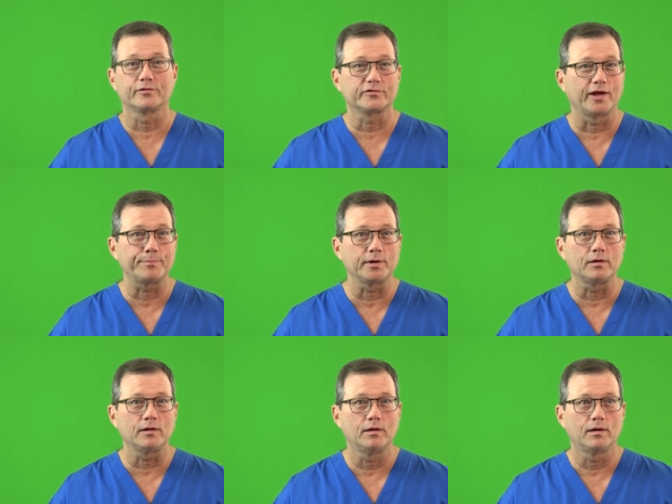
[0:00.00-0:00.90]

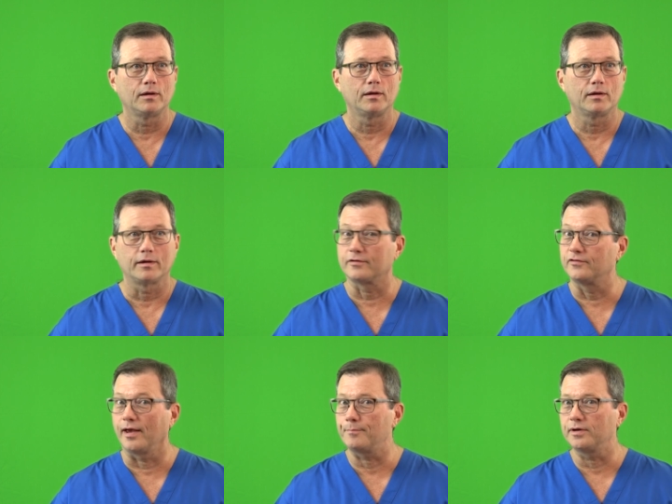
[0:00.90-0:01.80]
example,
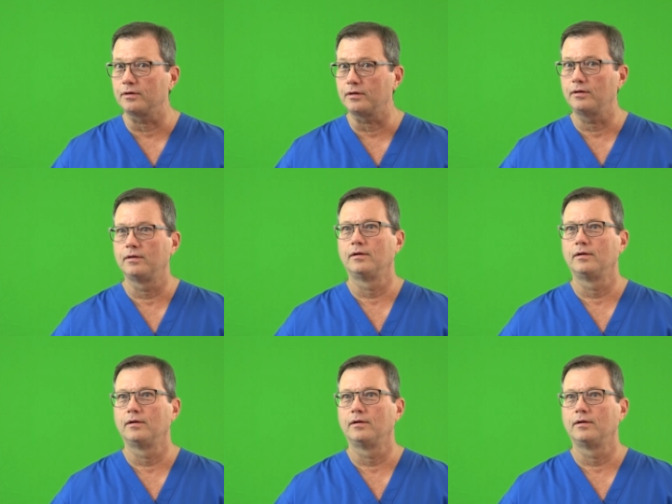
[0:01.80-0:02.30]
example?